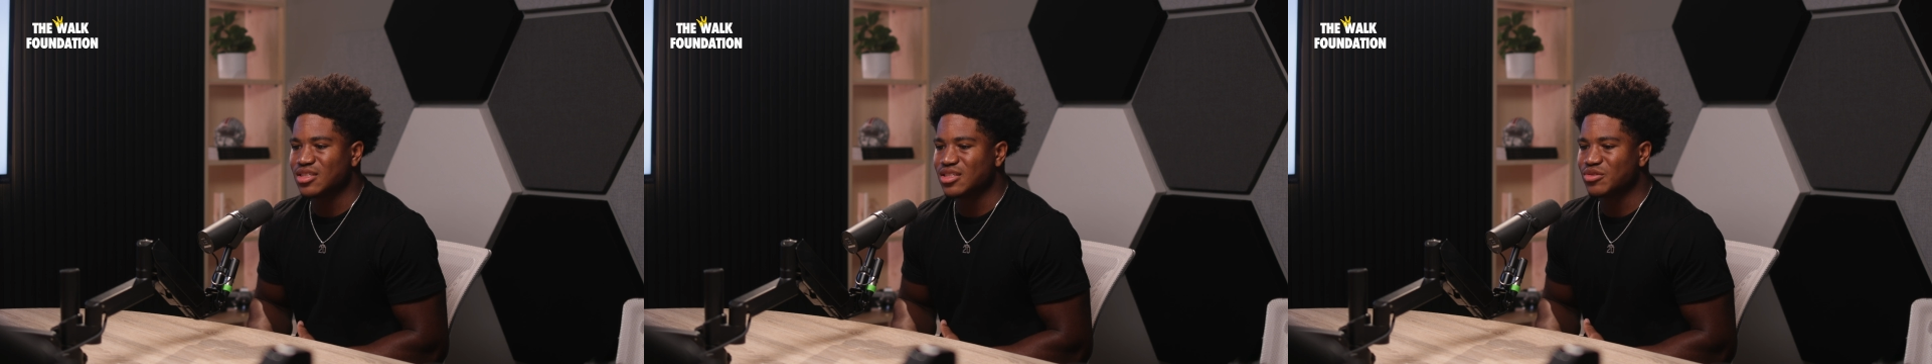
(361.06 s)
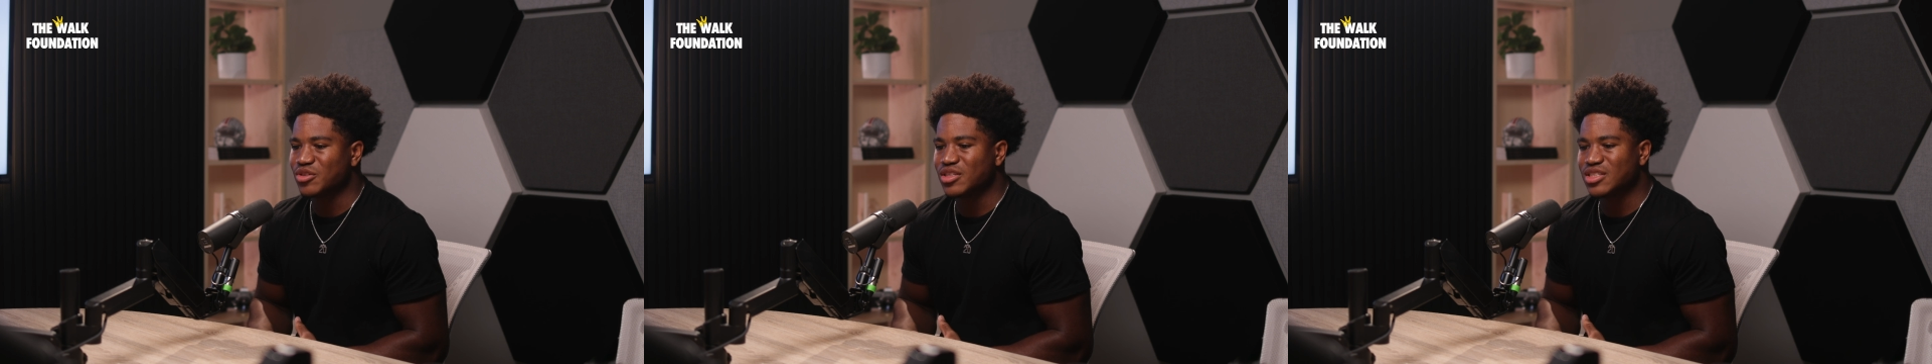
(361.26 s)

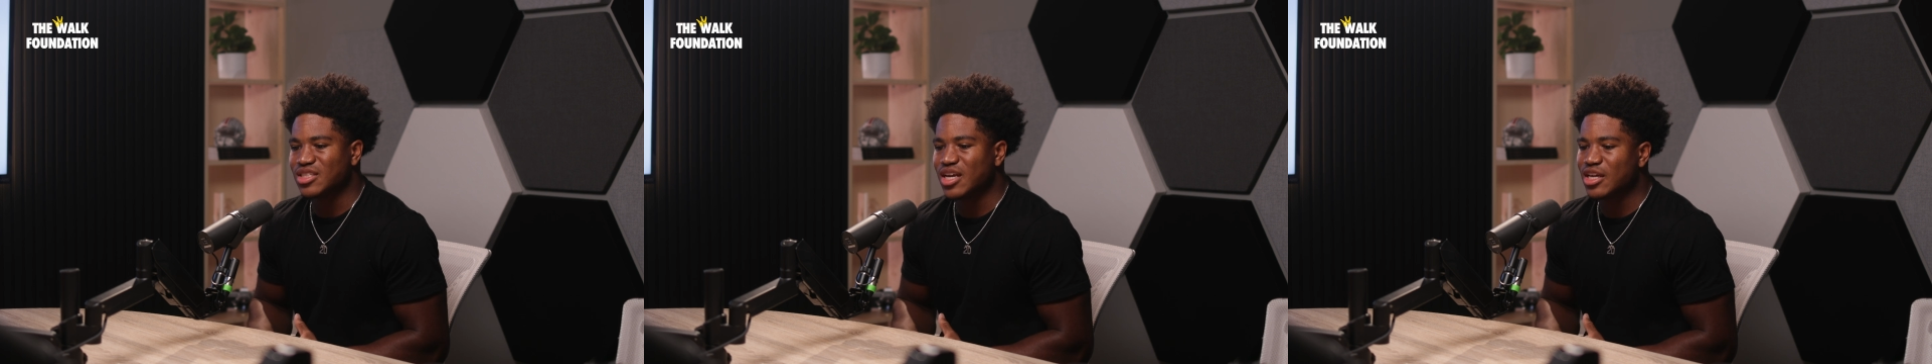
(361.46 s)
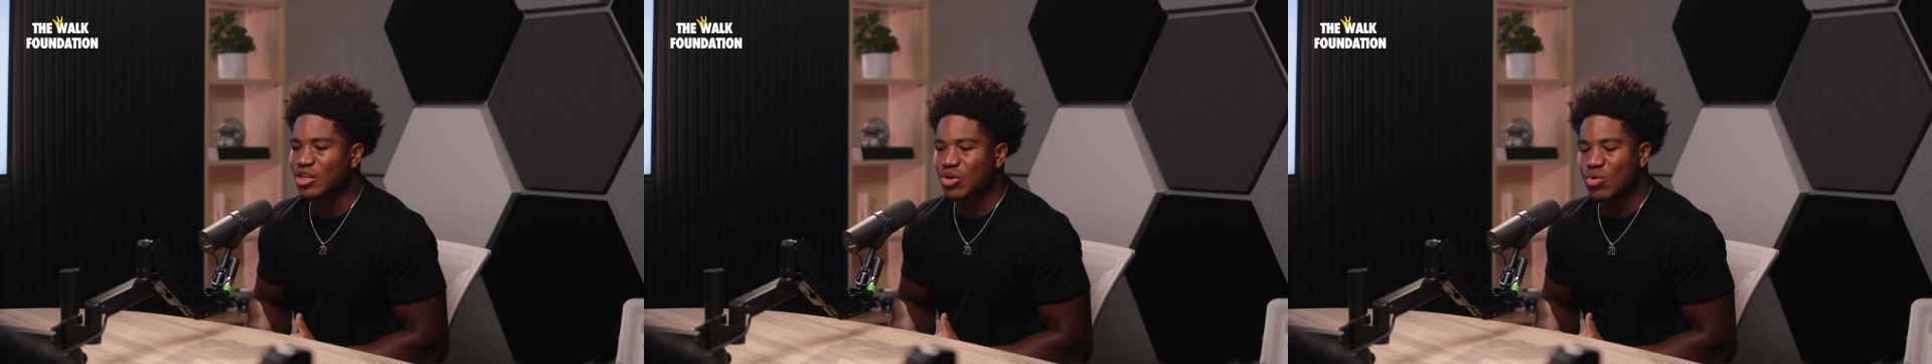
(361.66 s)
really
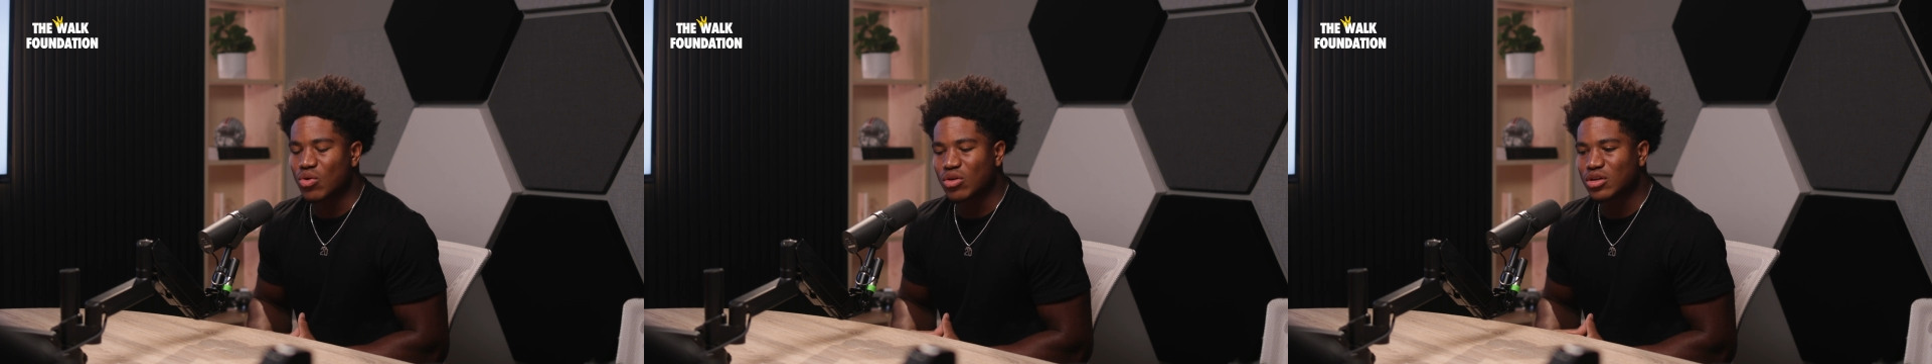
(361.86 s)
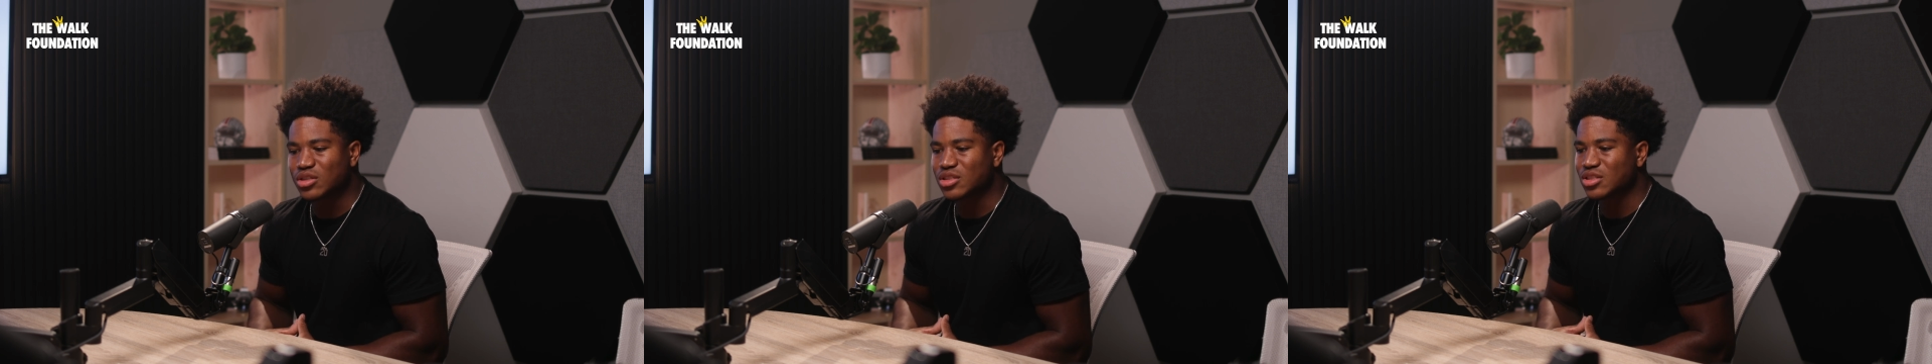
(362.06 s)
stay in the
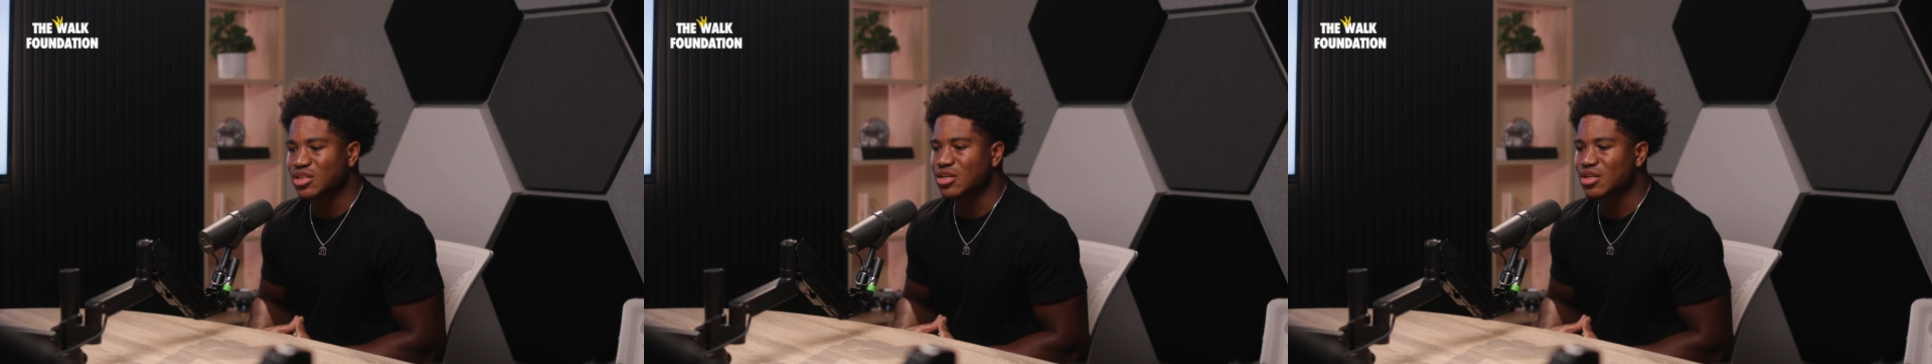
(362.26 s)
course.